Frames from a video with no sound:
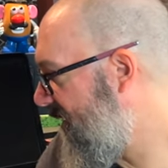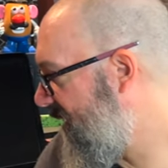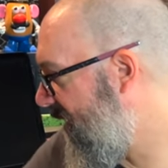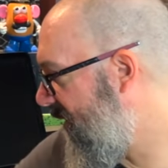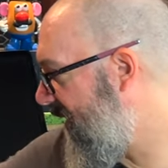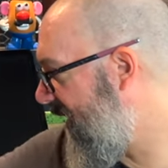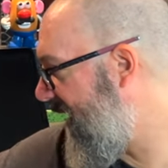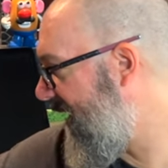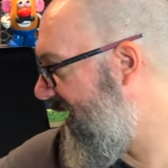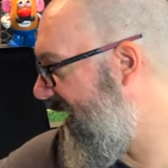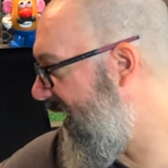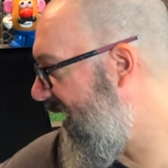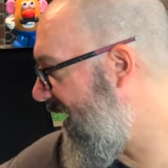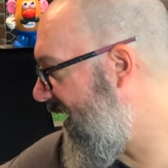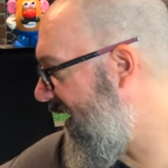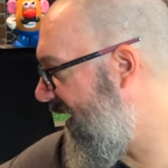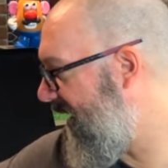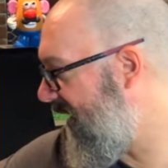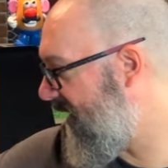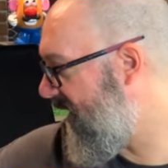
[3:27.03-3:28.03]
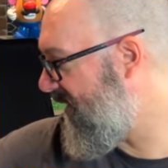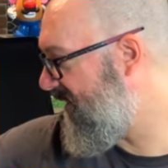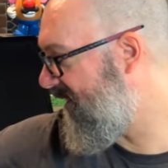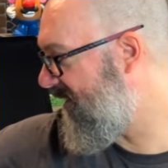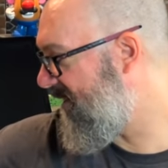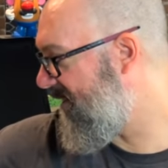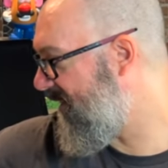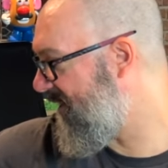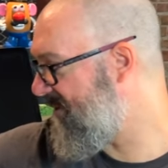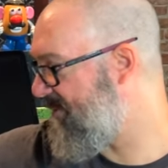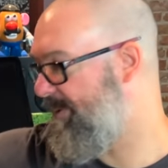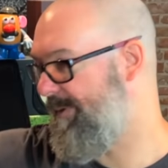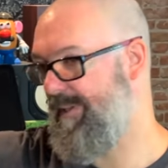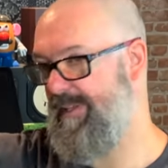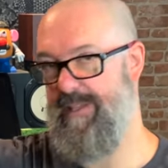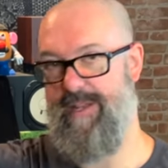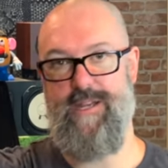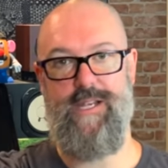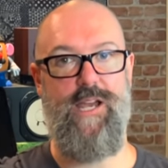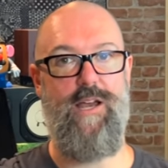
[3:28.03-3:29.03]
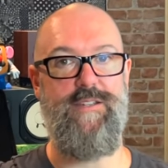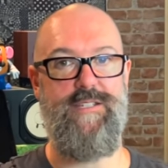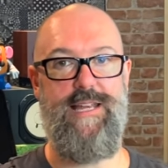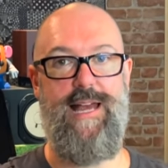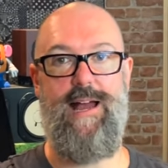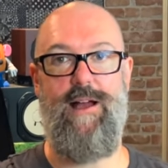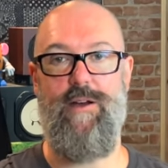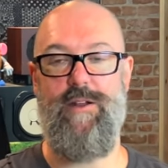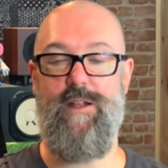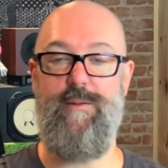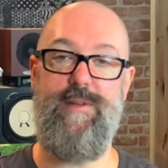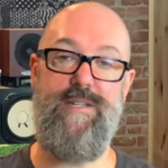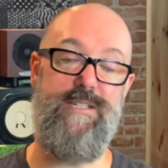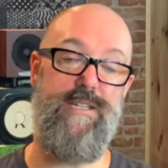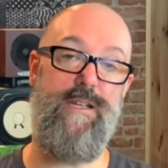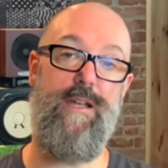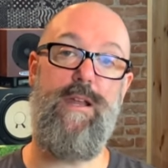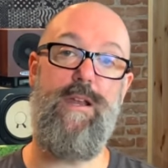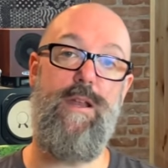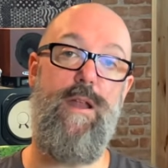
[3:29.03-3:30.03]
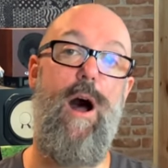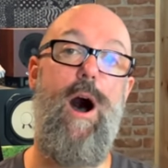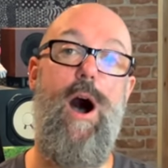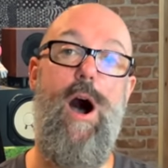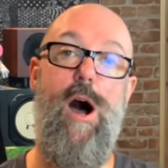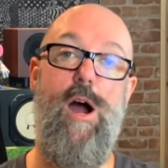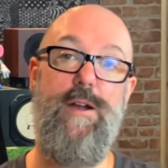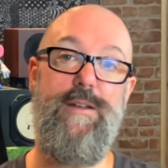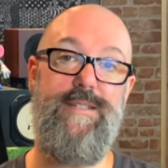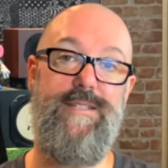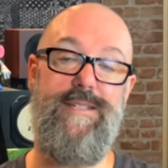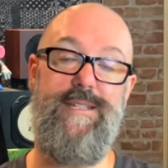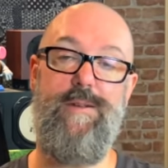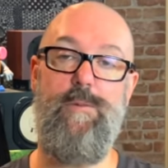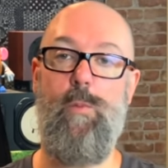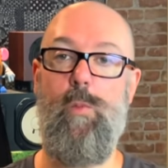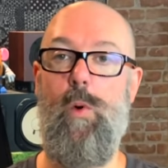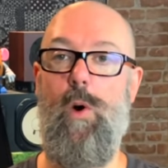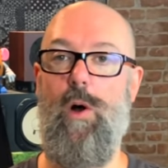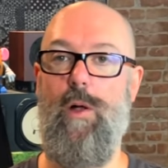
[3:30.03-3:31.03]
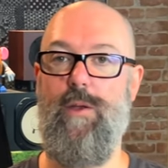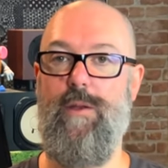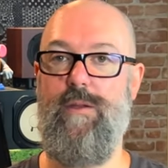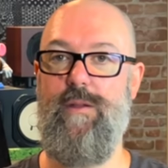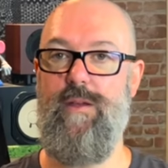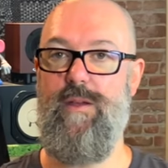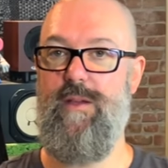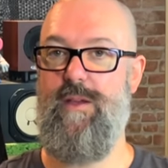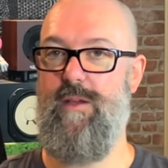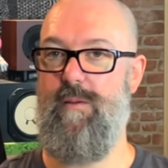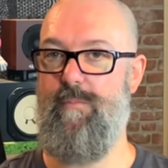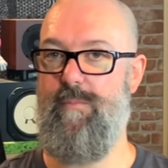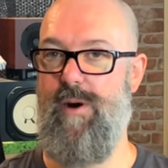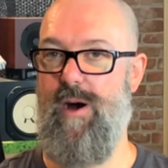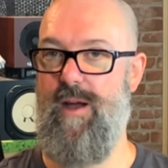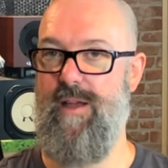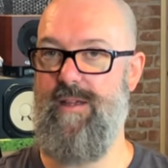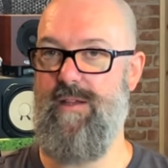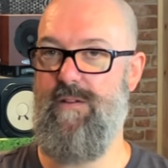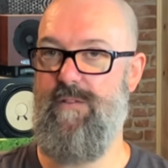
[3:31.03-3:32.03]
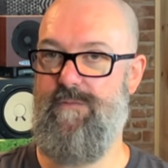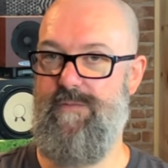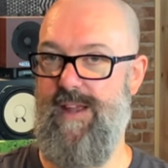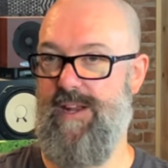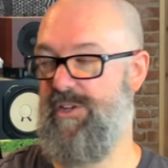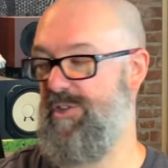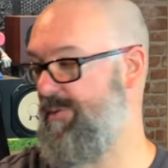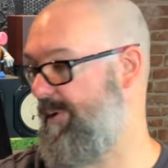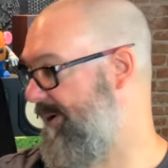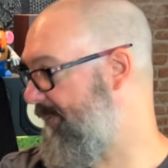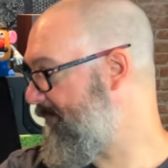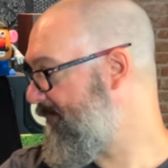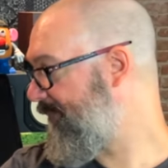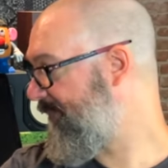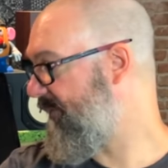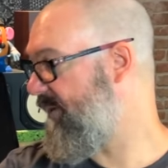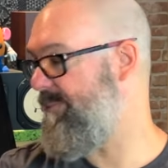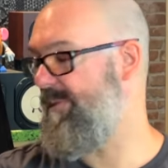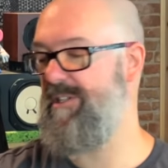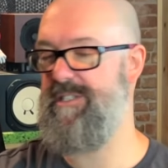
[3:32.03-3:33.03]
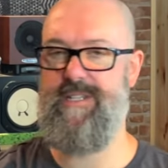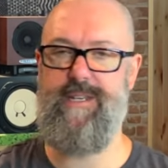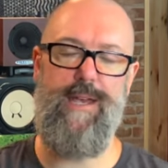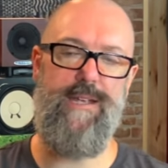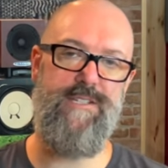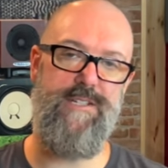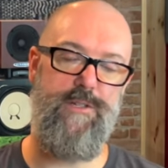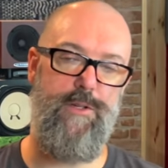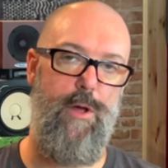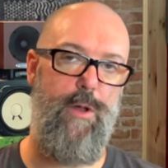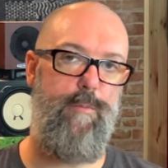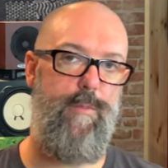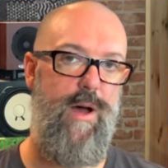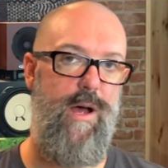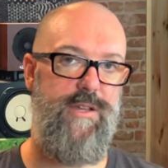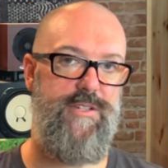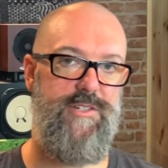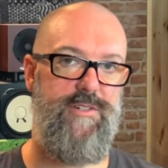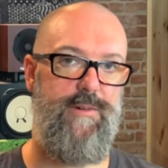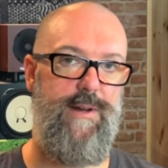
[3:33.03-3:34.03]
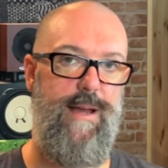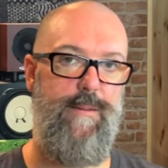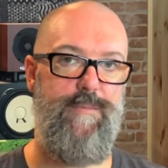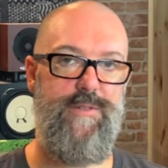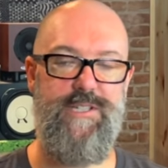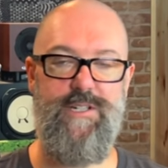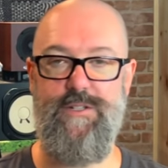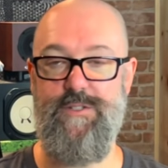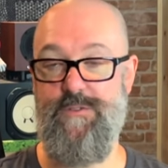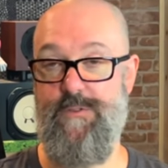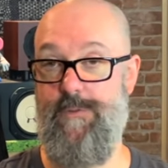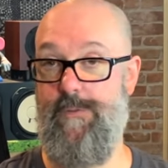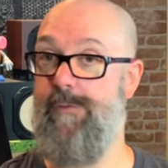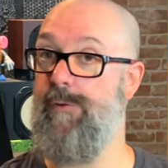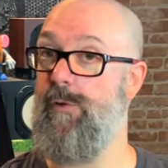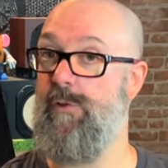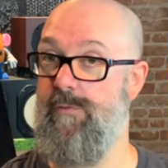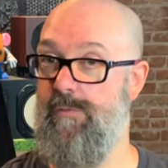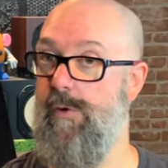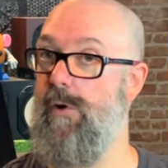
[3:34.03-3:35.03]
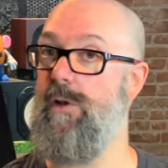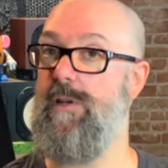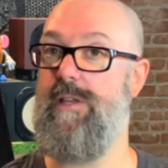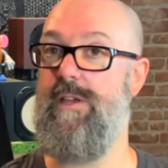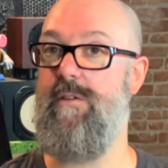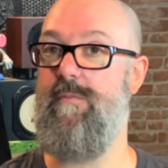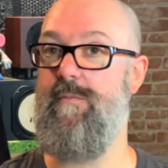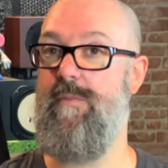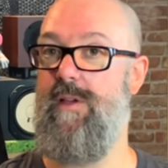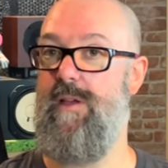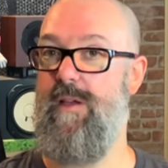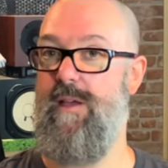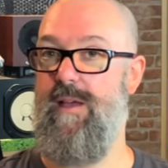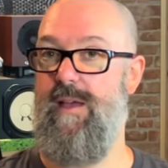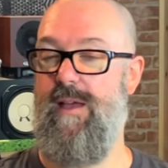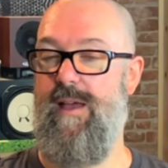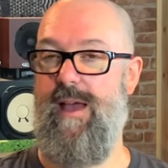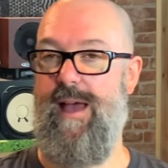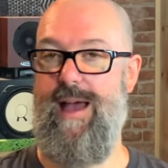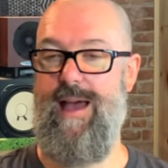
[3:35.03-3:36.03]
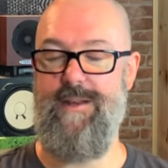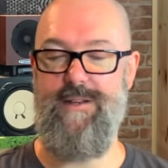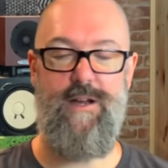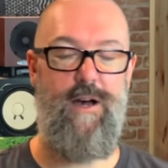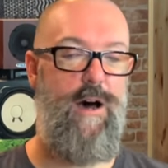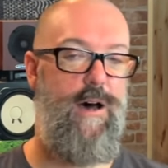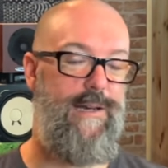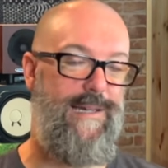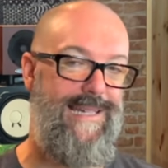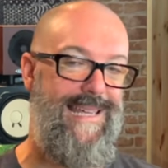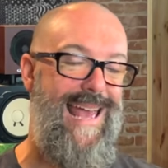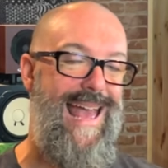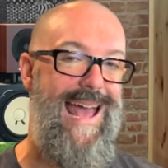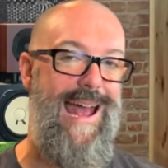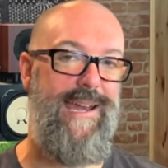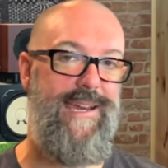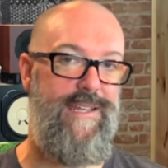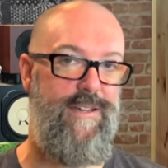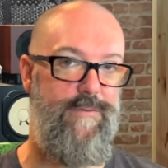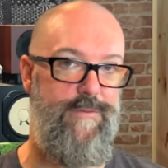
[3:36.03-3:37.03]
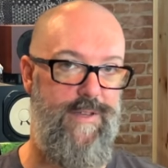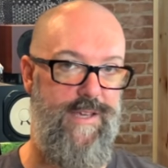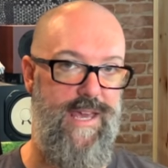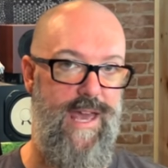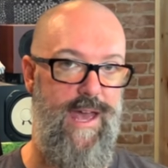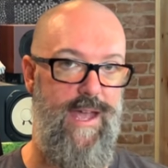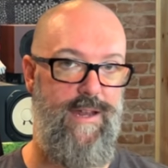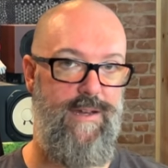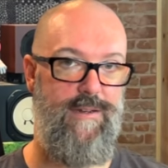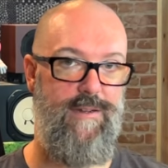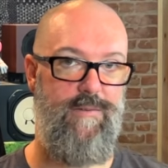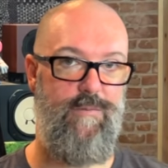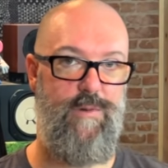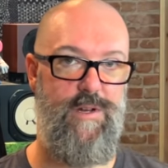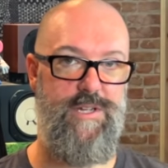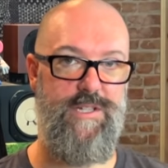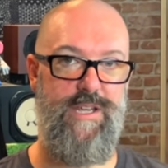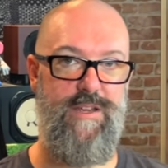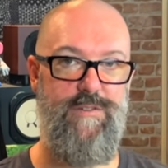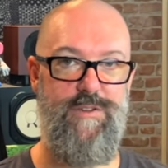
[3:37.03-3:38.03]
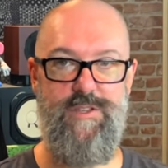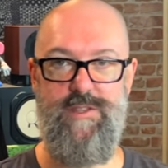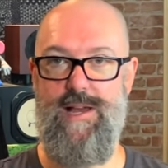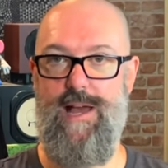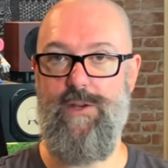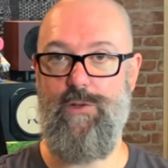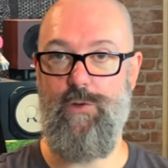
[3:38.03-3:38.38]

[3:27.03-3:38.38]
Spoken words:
Going in here, it goes into this one and then it goes out, and I'm using an RD1 by Victory. I'm using it as a non-master amp, so it's full volume and hardly any of the gain, which gives you that